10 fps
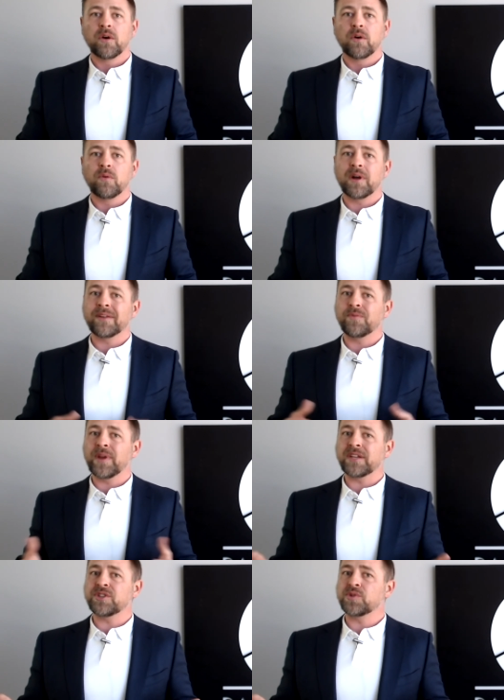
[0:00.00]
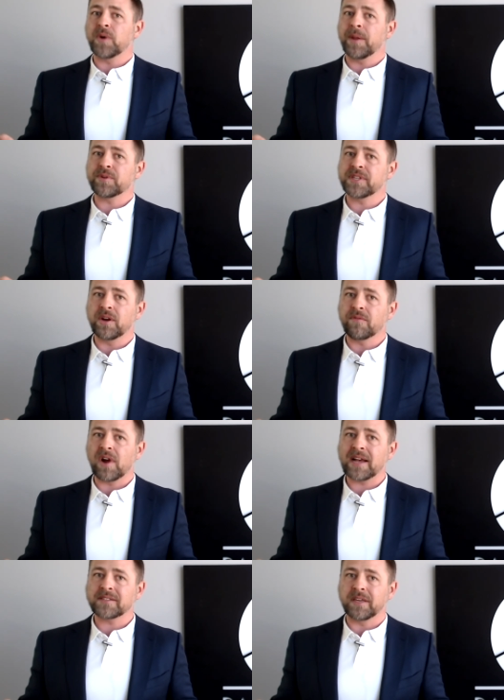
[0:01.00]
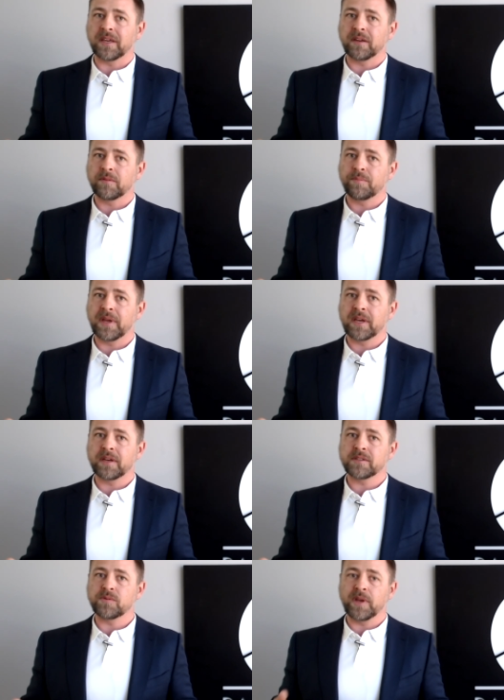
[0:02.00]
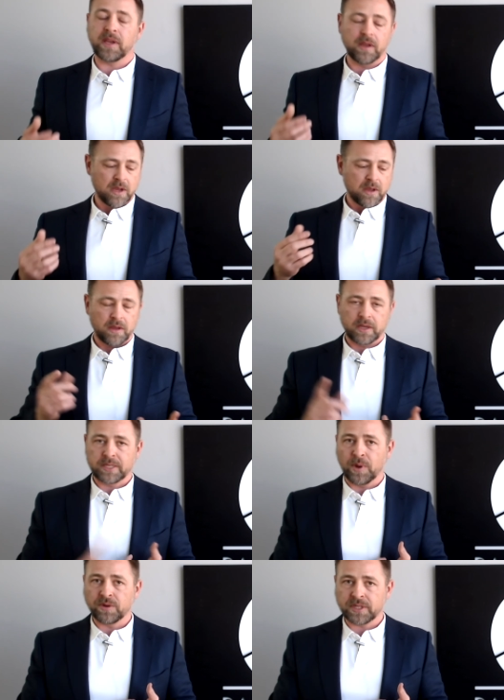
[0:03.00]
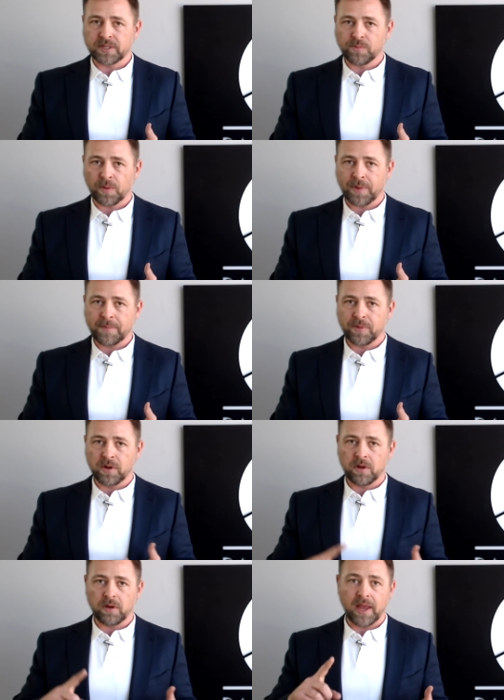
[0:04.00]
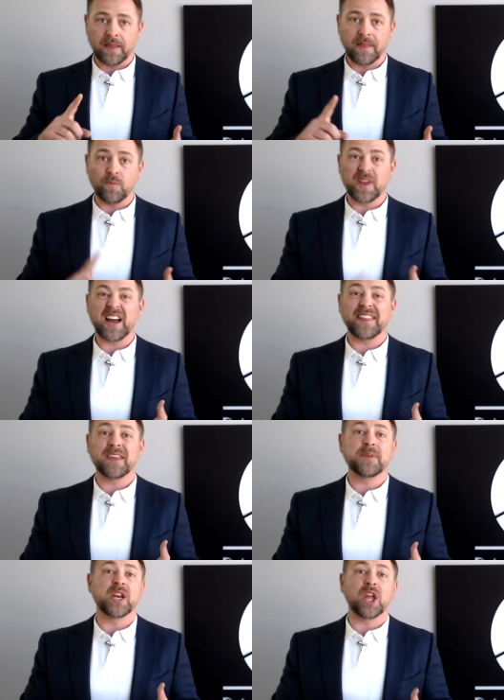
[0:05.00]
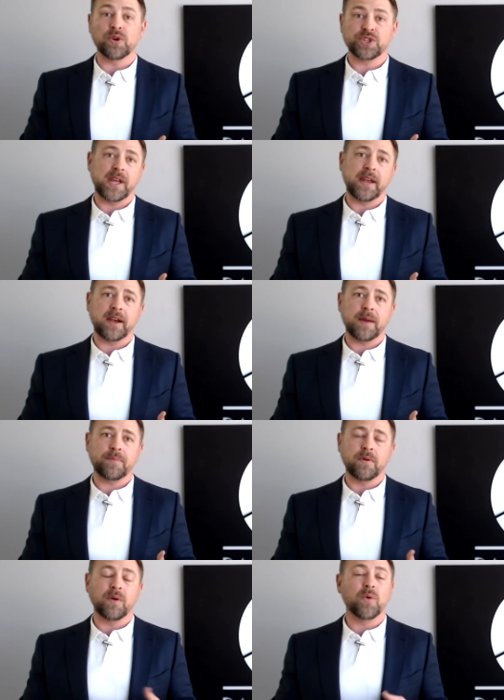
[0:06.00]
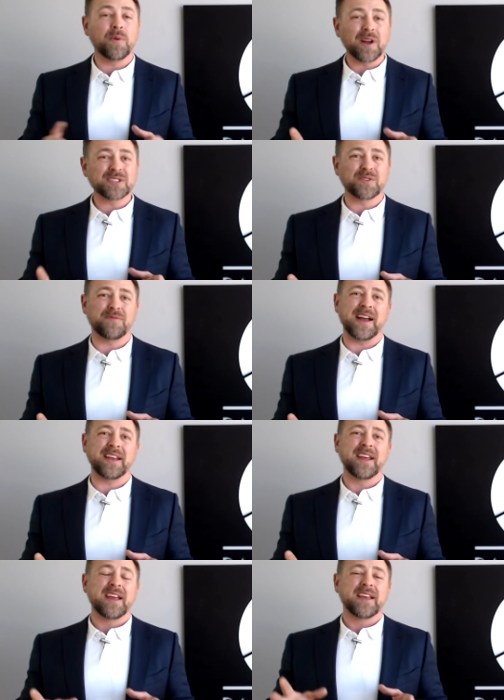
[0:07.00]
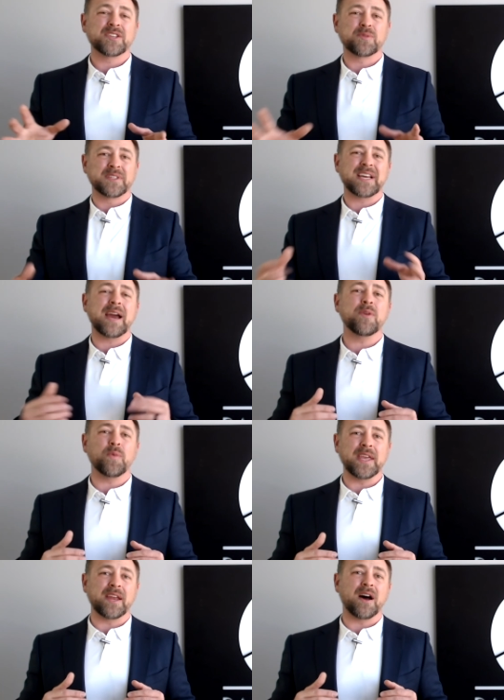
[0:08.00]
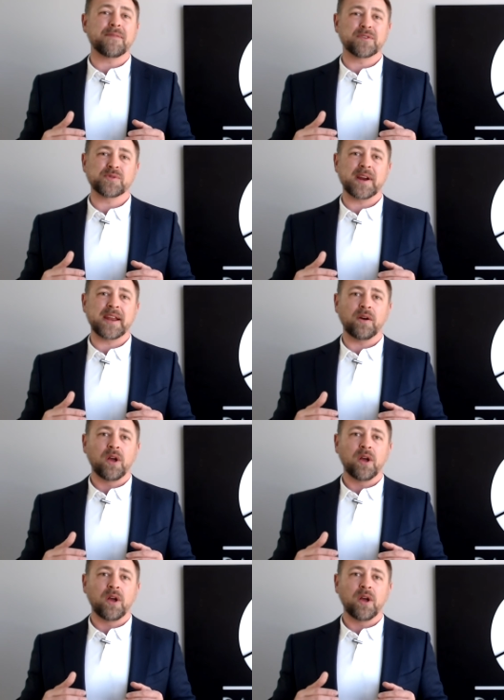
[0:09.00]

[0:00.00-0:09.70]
Well, if we get you 20% over asking because we exposed it to more people and then we got them to negotiate it up, what we also find is from the time that we get offers right now,